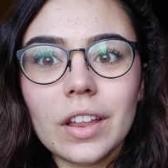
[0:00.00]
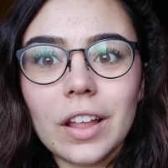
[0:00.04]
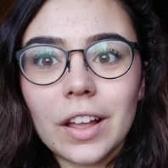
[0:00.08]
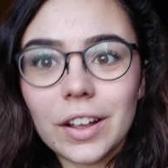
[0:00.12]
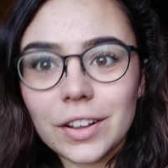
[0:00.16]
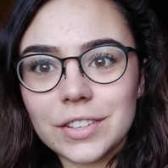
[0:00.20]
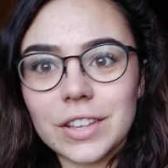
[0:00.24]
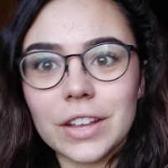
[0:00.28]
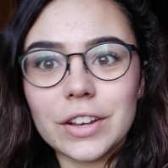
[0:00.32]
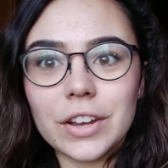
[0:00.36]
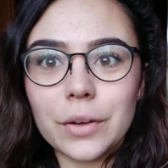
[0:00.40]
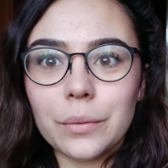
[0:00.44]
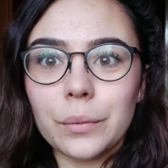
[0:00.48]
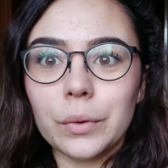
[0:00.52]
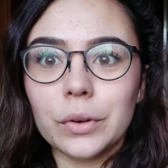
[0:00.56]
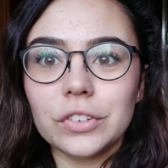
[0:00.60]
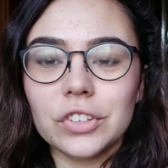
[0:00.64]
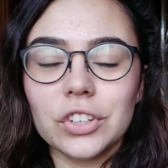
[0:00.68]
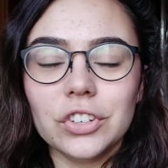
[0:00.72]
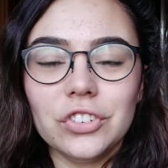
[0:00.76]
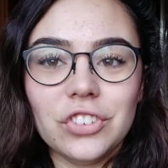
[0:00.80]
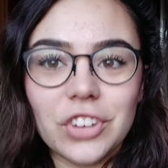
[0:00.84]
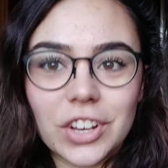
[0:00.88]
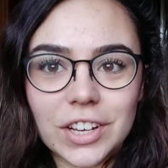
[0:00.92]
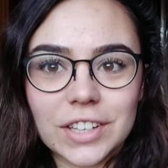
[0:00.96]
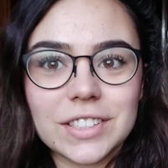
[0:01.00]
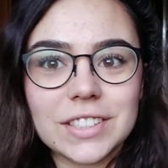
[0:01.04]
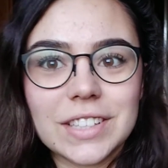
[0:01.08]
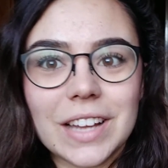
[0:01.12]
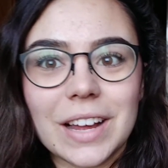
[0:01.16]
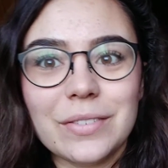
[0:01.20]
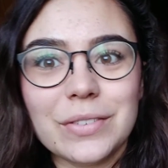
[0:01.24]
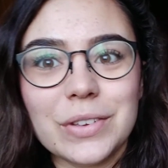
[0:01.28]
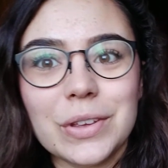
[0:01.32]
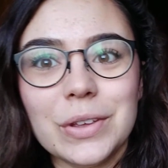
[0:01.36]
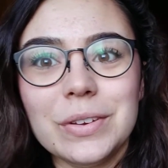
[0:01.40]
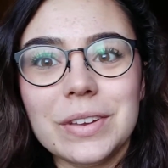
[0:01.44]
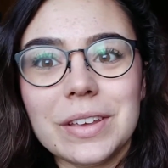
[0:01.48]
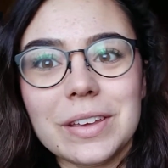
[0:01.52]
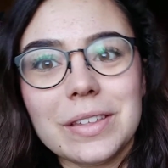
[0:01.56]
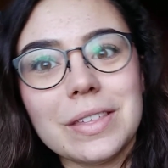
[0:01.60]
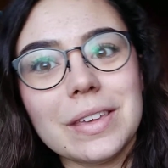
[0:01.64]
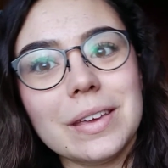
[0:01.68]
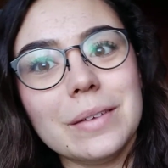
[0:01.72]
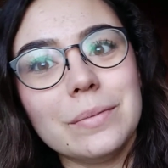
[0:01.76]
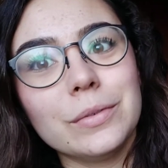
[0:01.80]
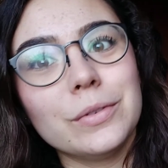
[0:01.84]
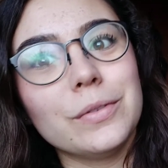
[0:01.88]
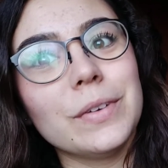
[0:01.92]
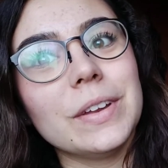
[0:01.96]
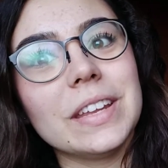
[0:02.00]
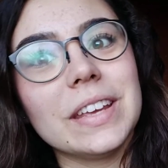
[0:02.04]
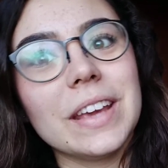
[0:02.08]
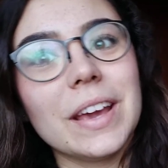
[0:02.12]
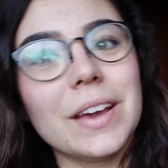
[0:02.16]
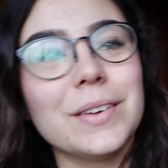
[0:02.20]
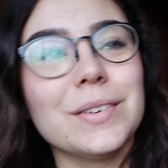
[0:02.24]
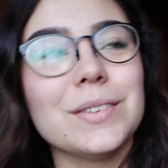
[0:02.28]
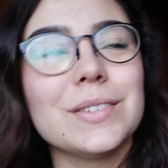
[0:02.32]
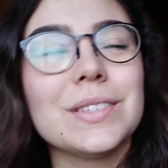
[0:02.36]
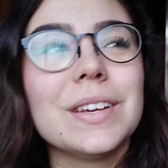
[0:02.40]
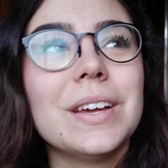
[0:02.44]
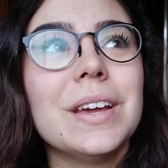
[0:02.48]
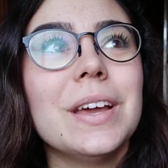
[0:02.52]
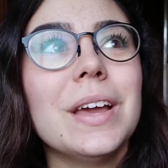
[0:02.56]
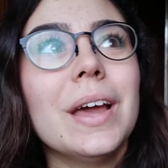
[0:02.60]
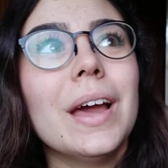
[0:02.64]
because I don't want to just have uni themed videos.